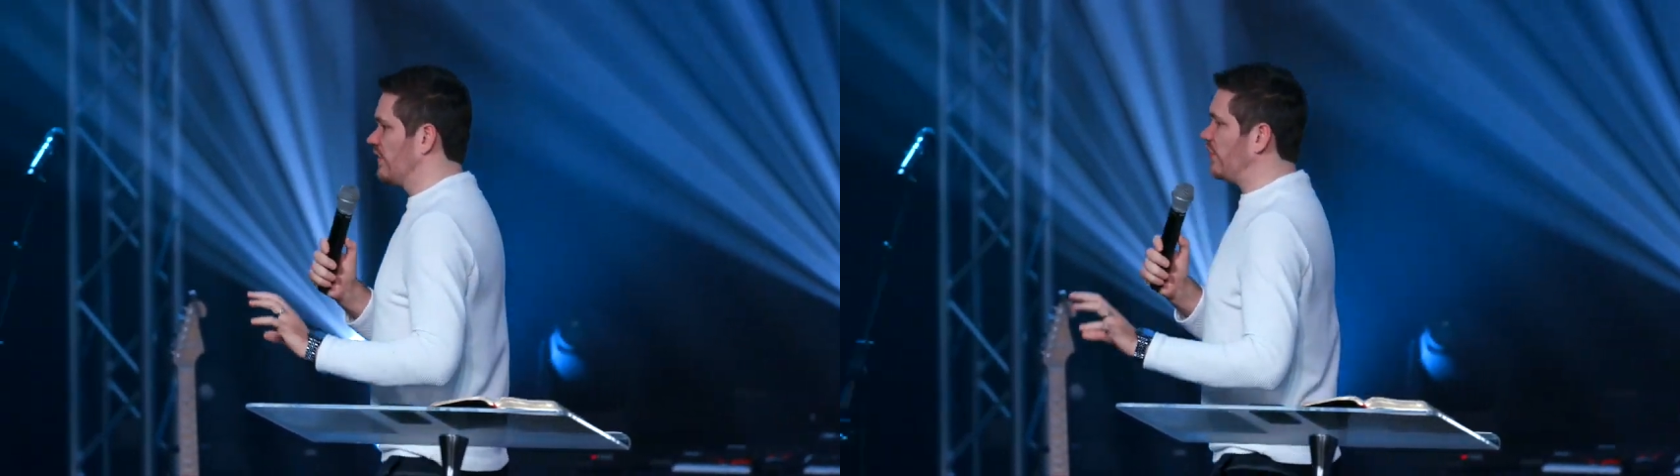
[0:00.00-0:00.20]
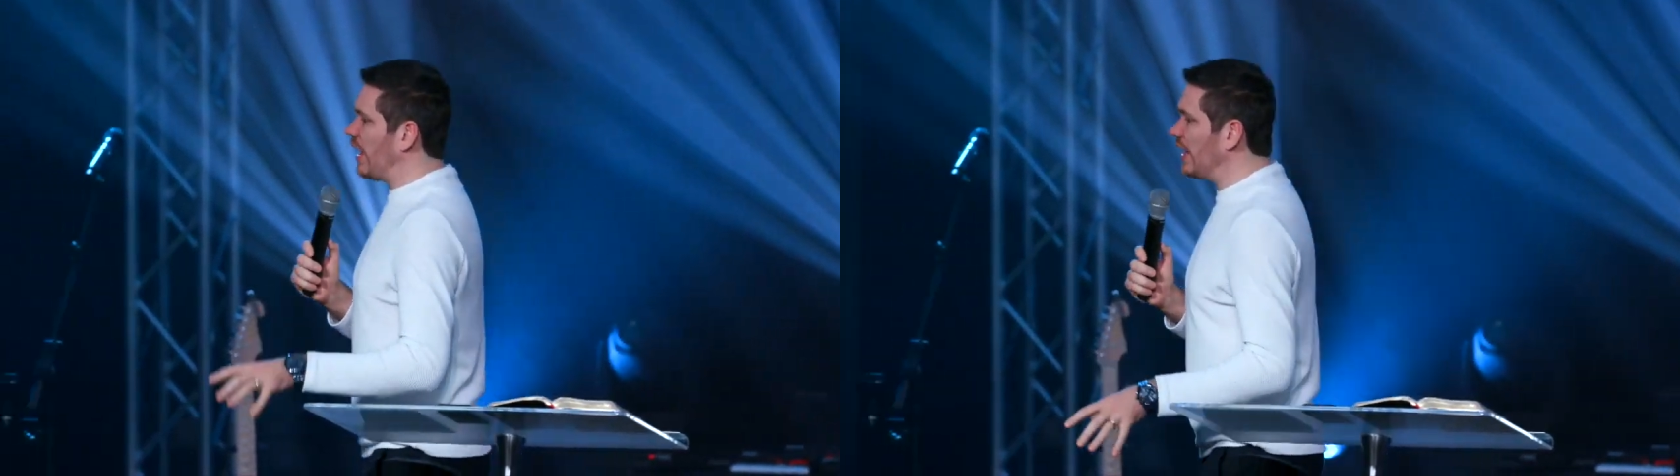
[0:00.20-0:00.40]

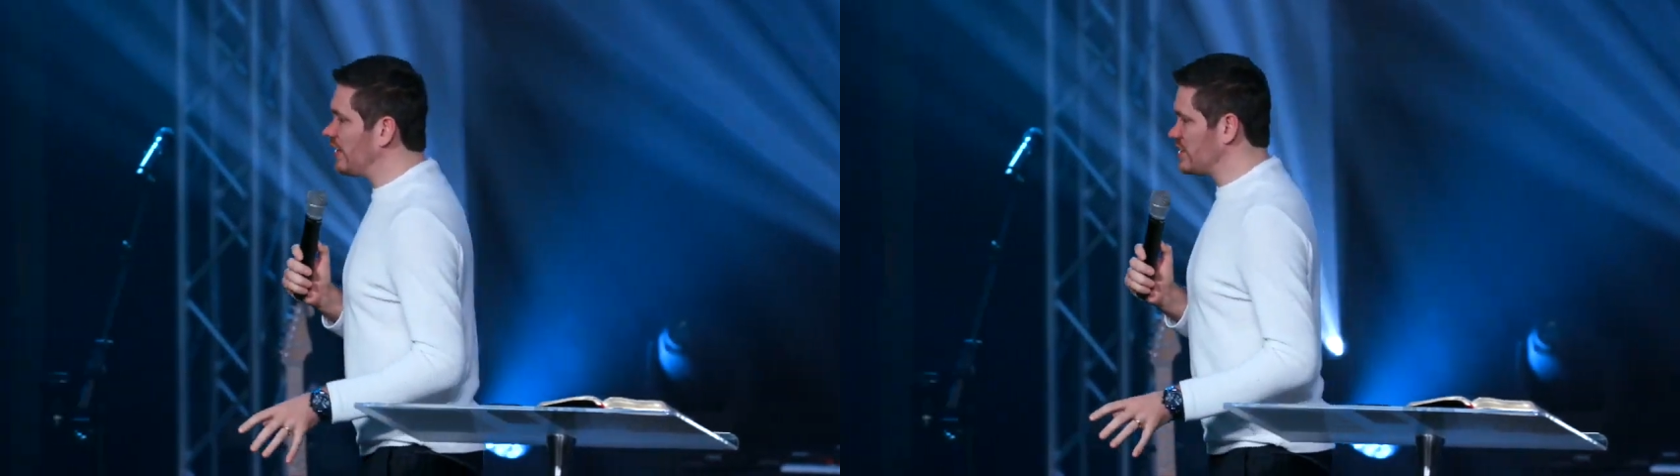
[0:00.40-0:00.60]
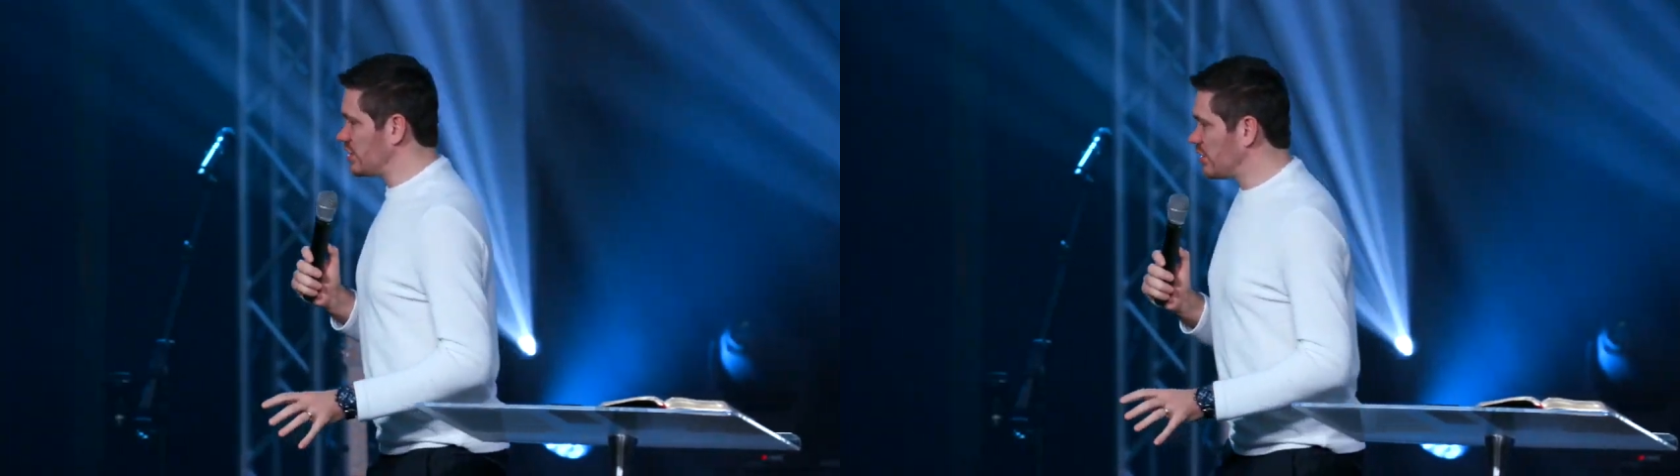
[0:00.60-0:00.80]
For
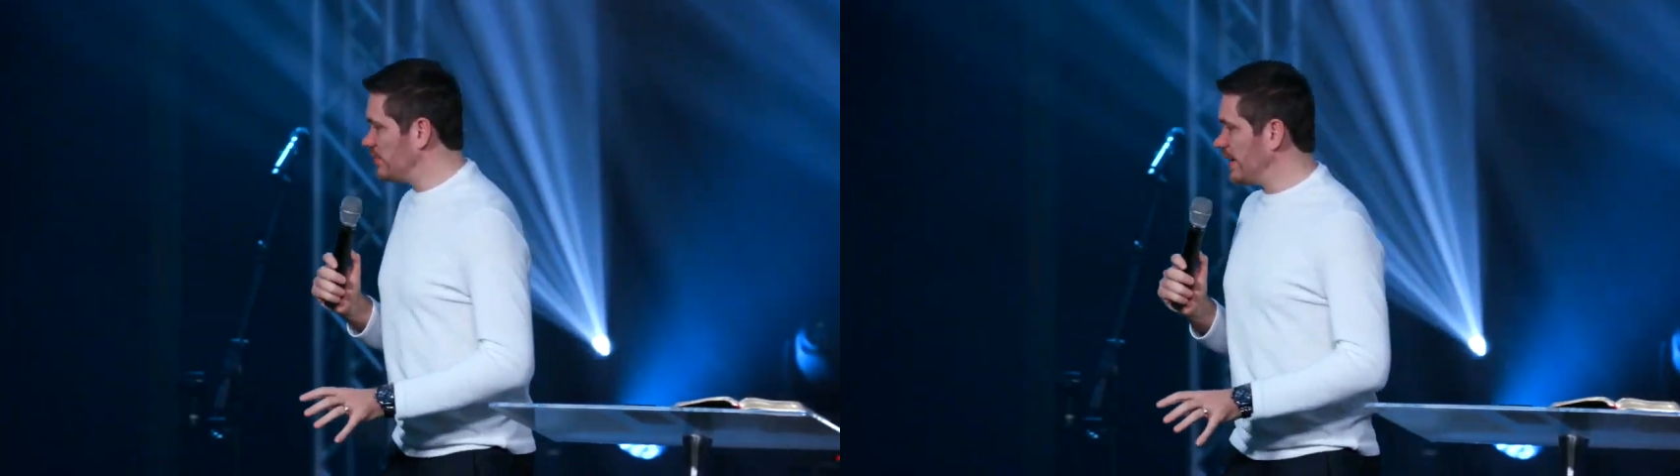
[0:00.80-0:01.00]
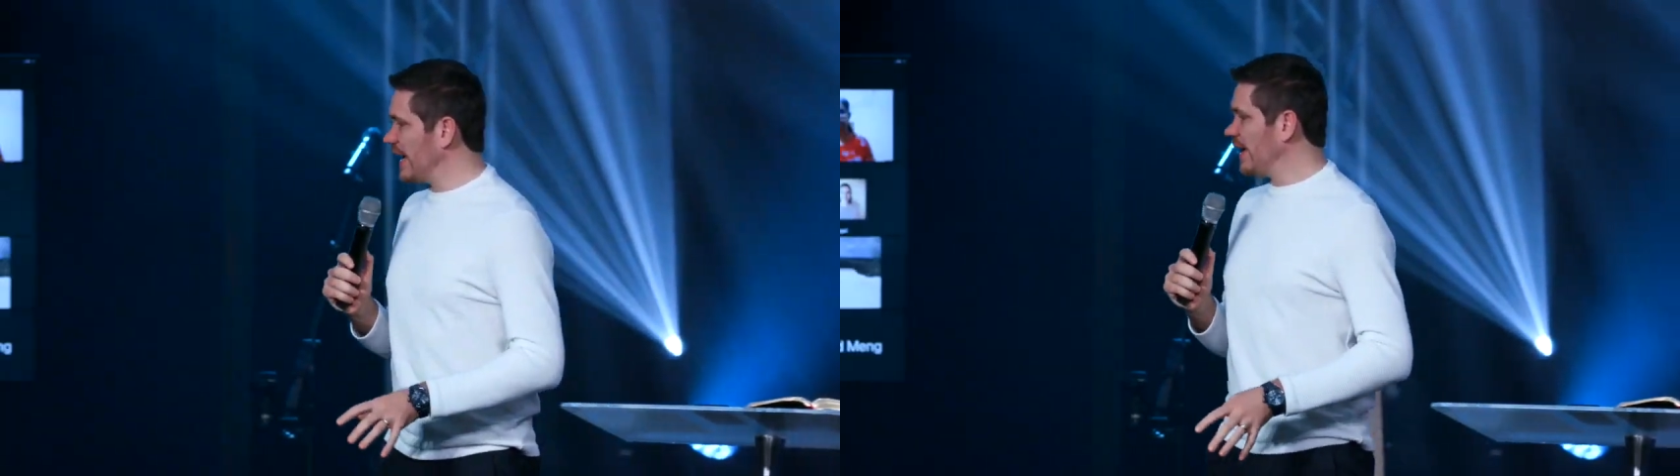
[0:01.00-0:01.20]
others, it
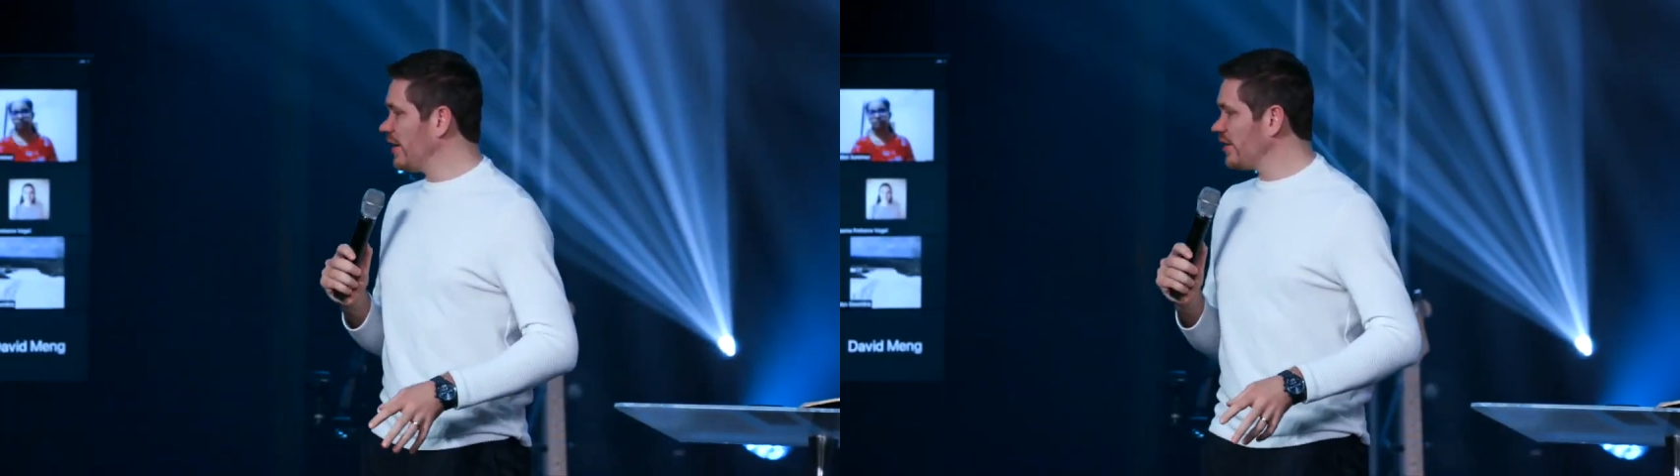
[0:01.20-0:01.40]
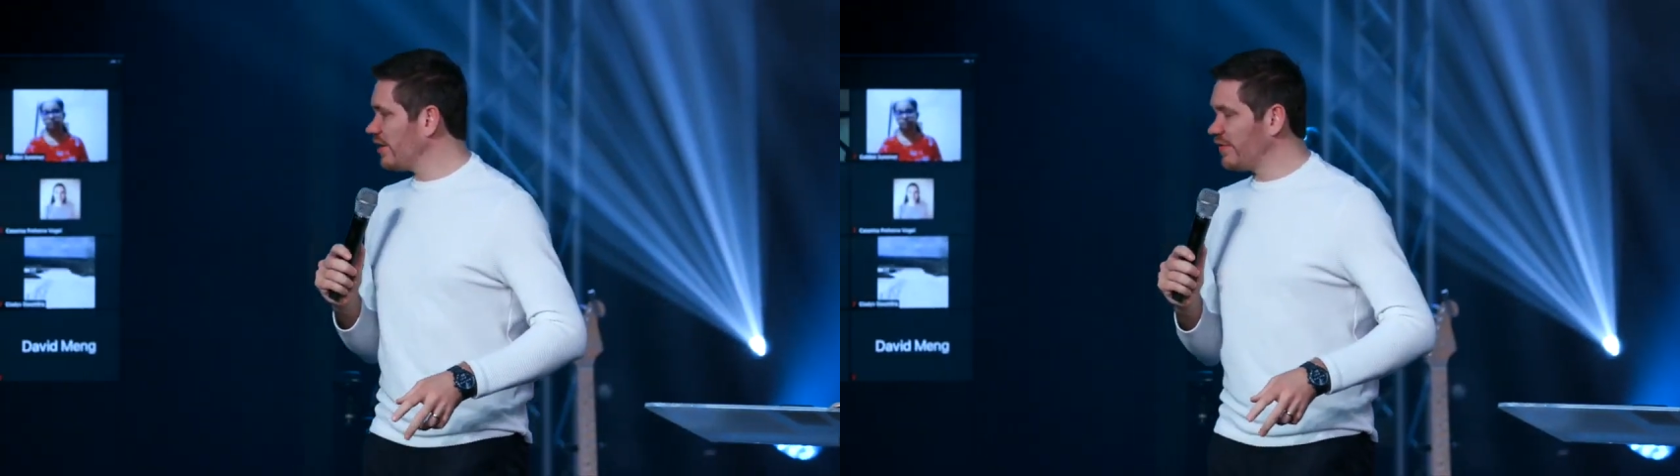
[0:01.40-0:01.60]
could be an
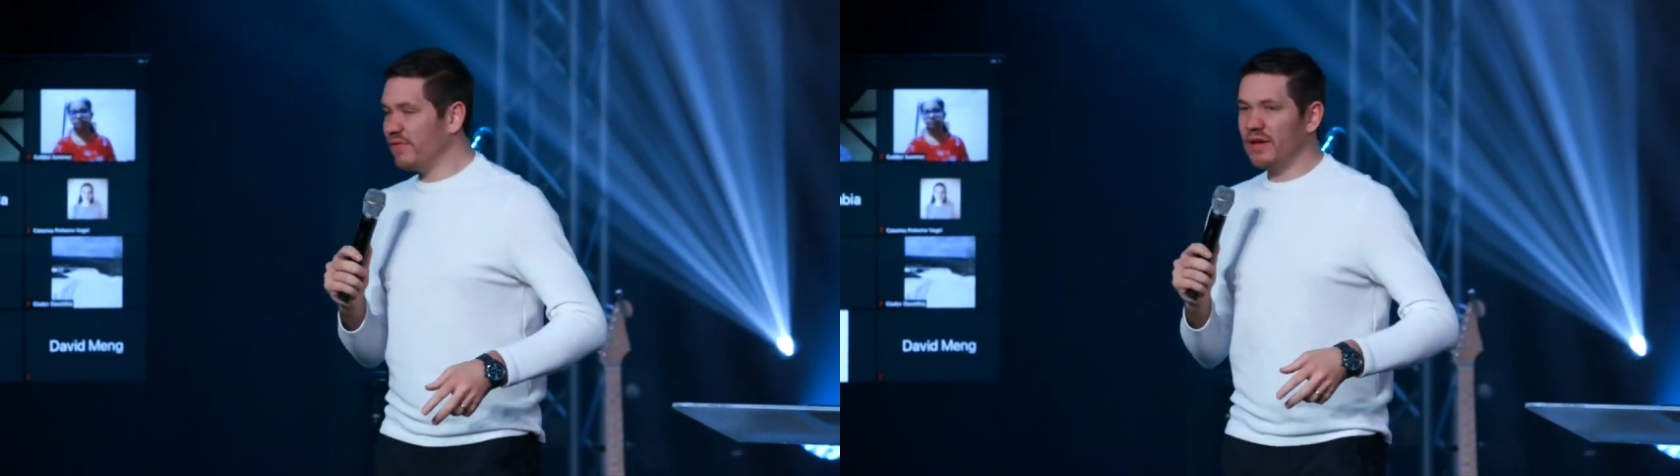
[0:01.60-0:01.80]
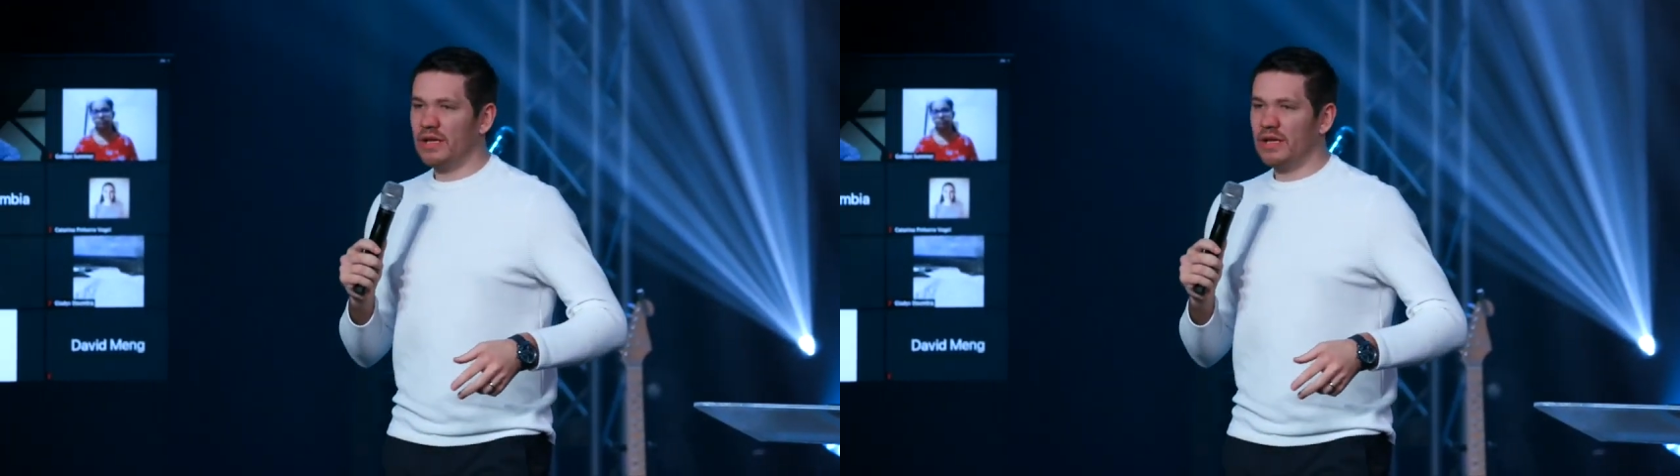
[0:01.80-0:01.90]
area of